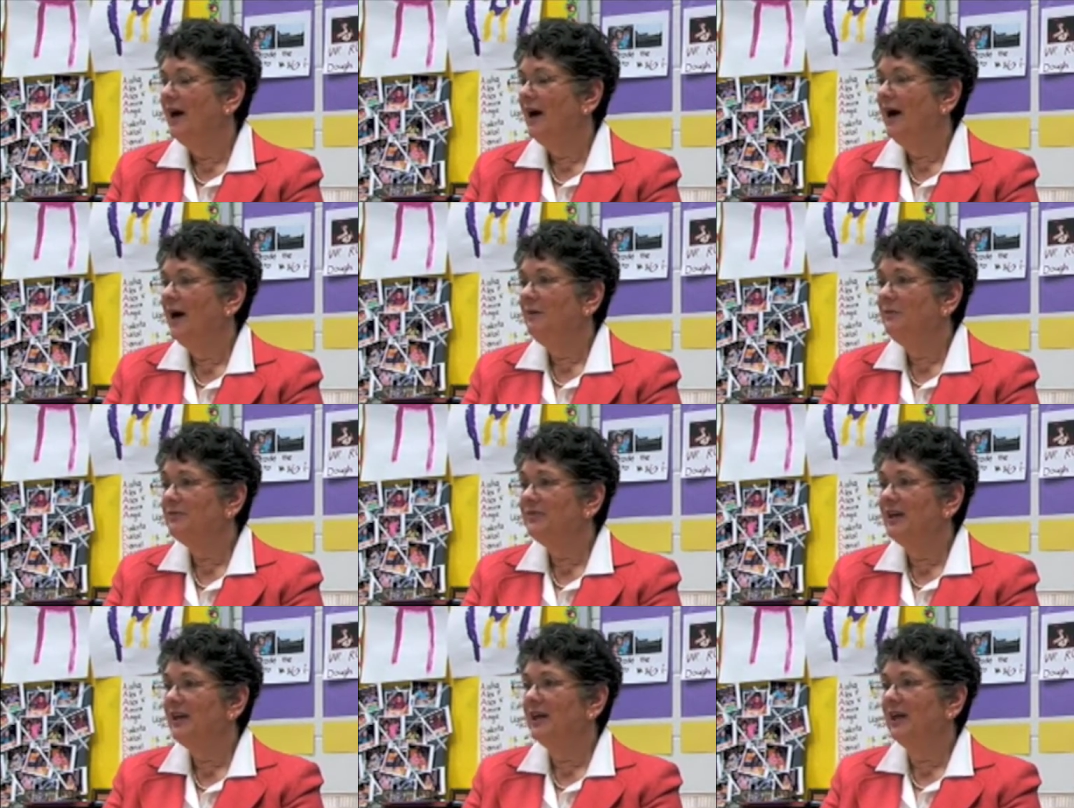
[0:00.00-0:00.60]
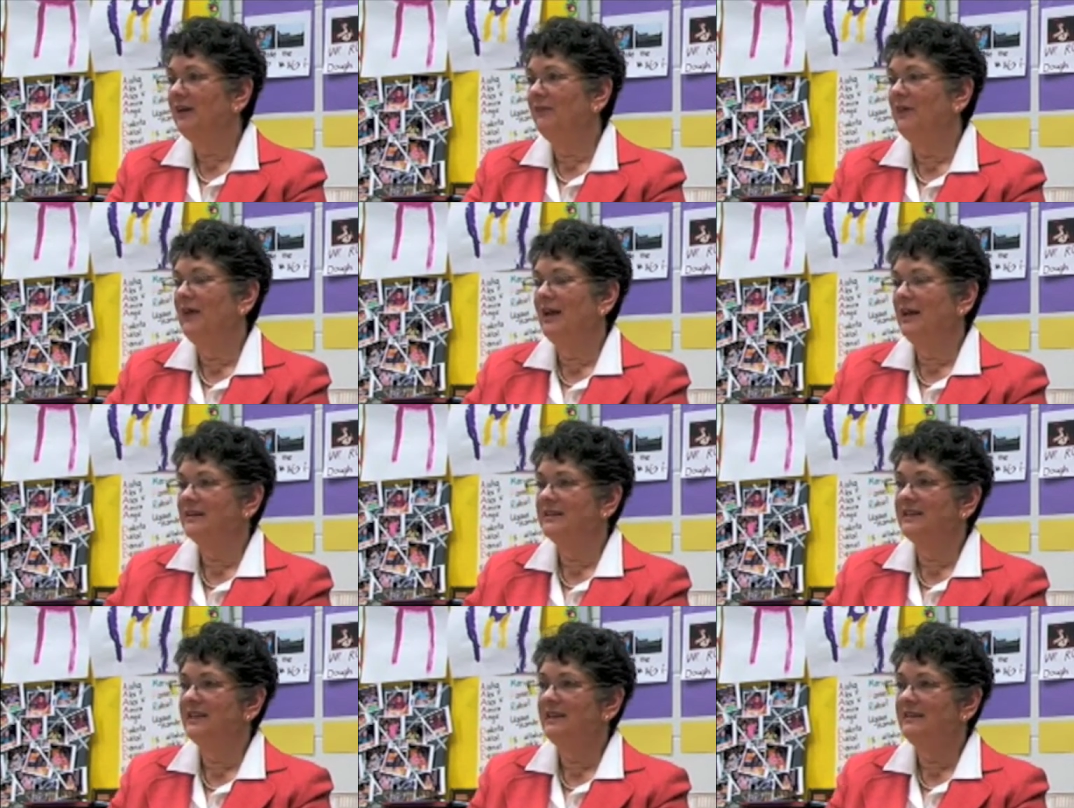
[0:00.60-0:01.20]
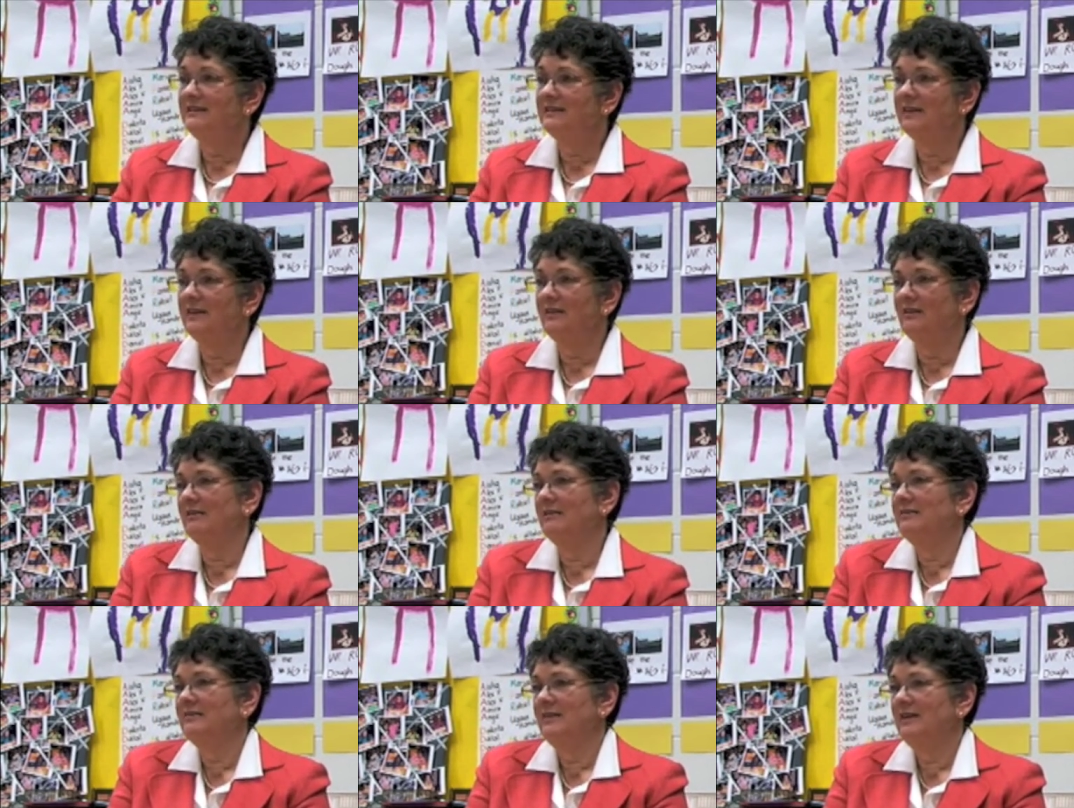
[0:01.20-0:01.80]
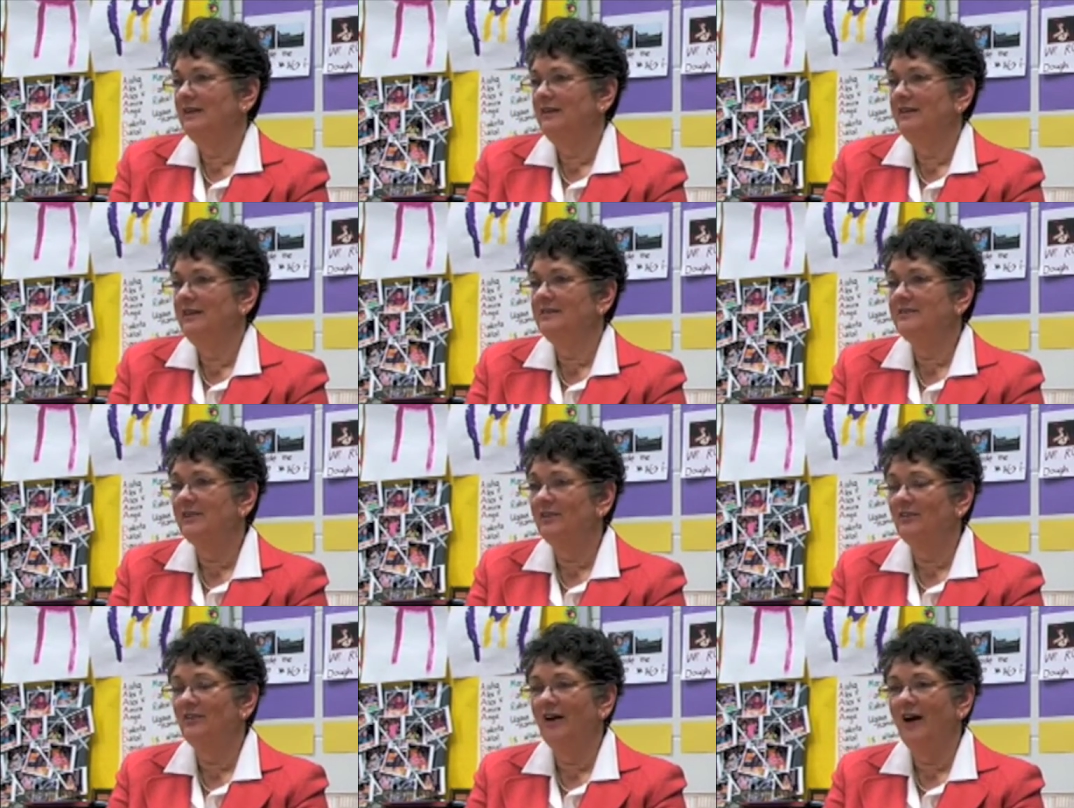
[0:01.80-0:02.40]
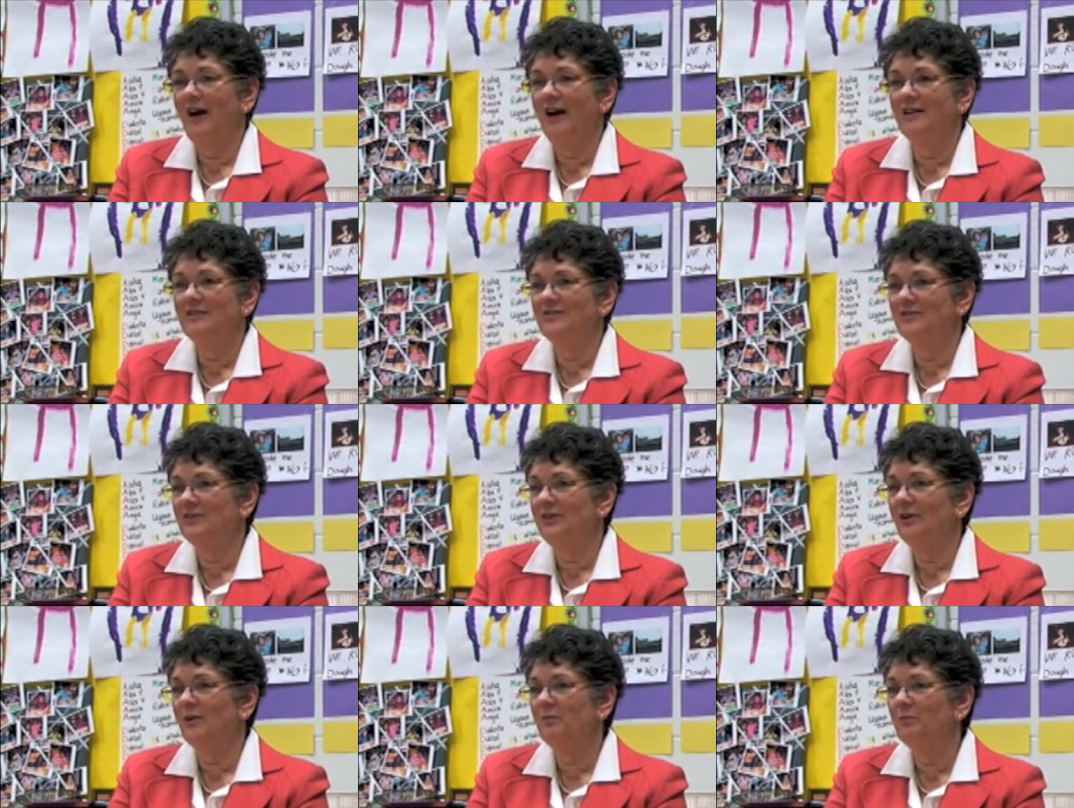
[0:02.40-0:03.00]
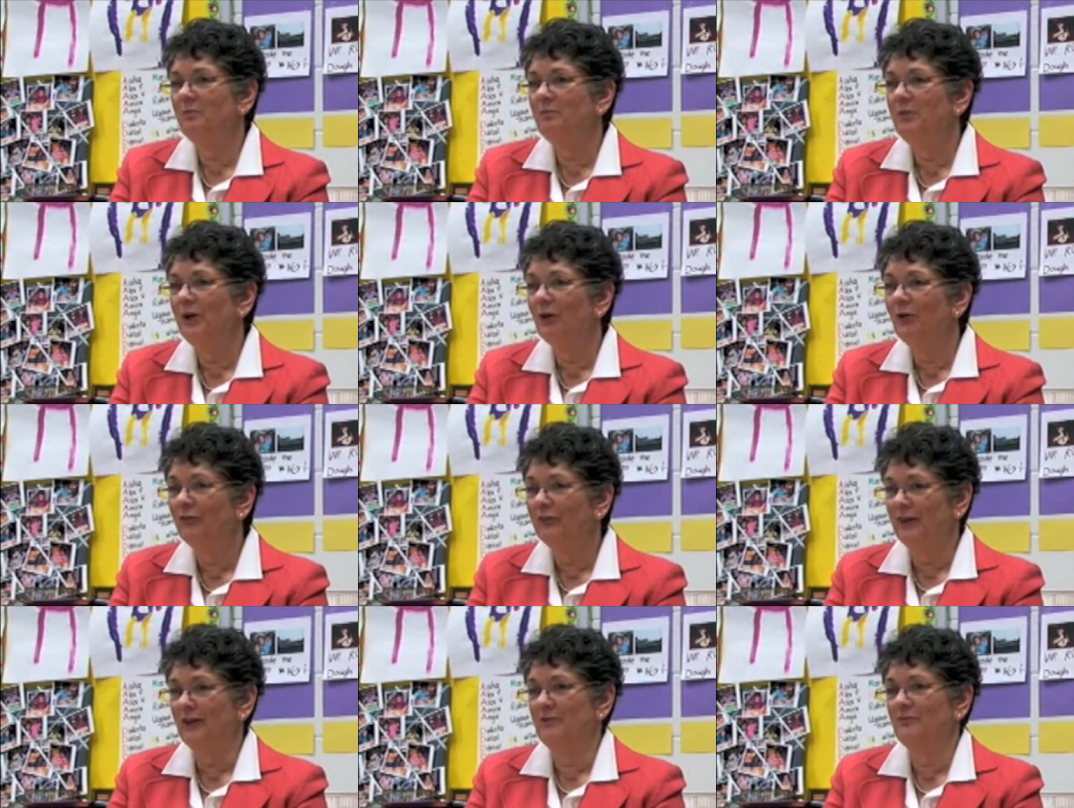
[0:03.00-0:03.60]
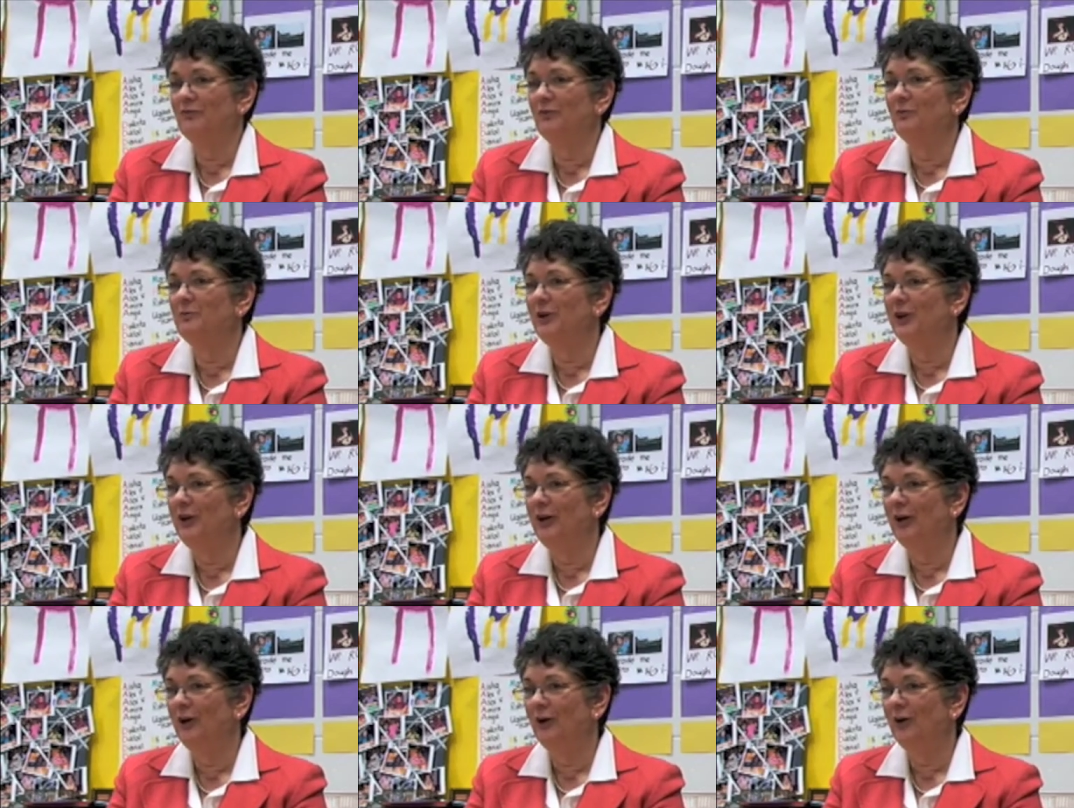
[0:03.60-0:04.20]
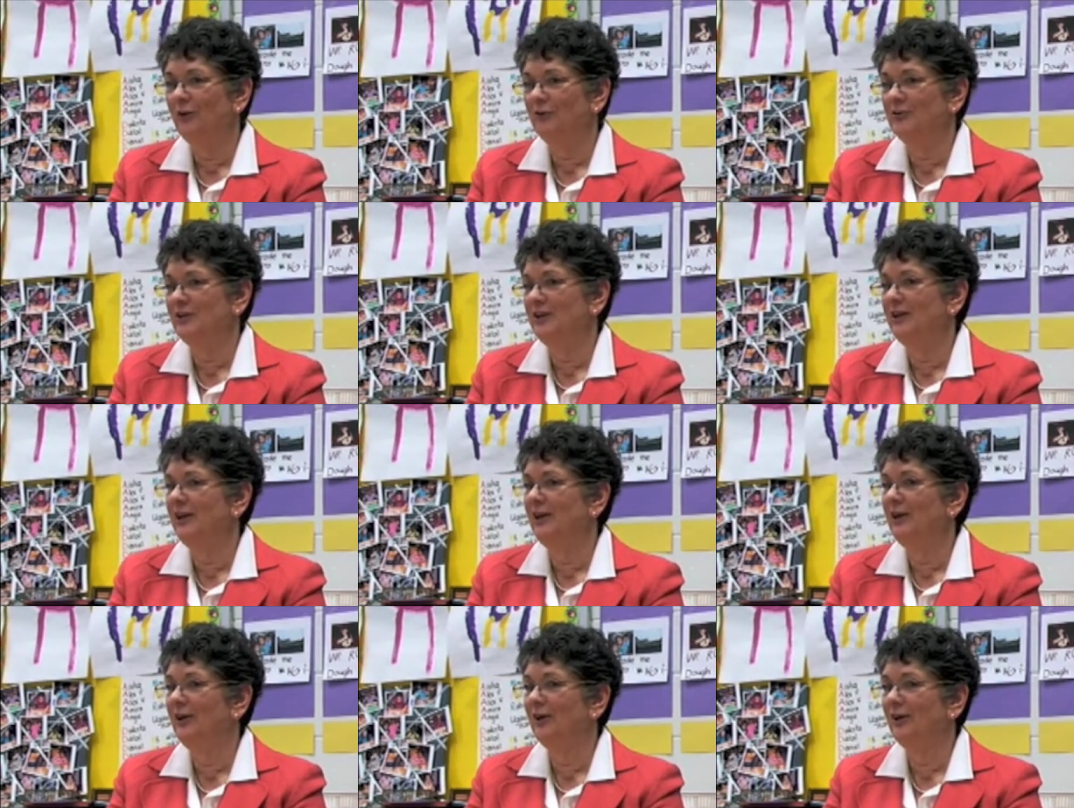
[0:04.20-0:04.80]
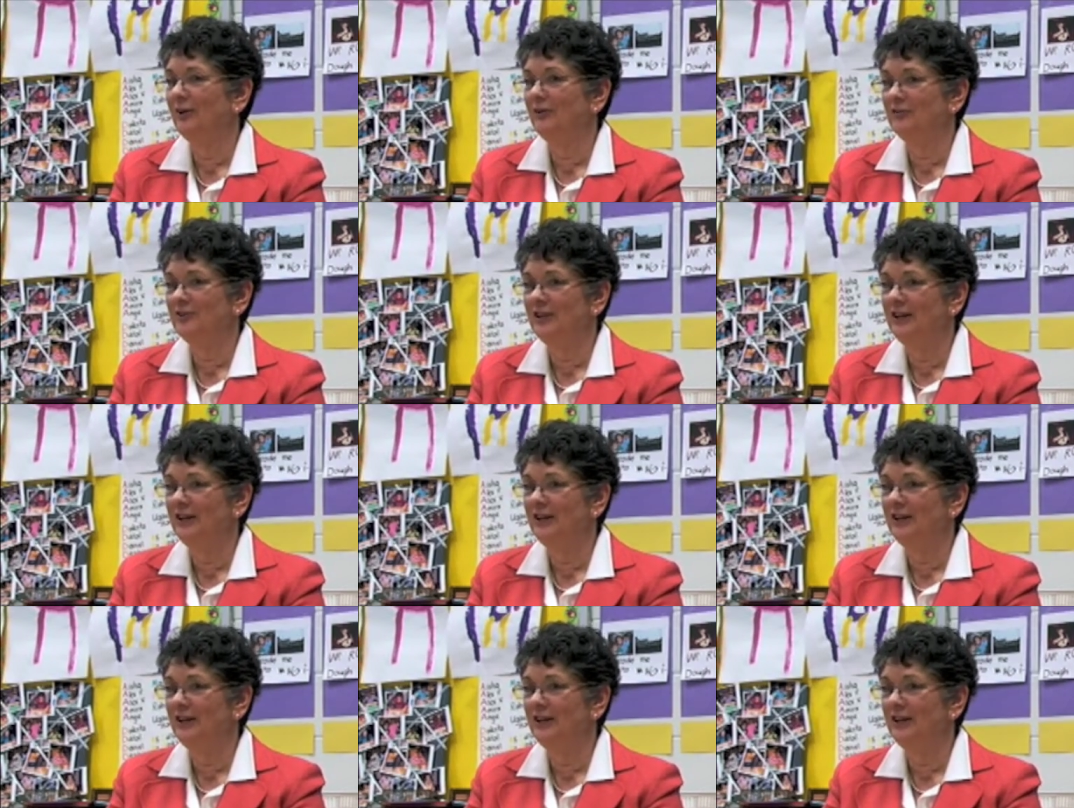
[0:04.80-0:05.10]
I'm thinking that as these kill, these little guys start building from year to year to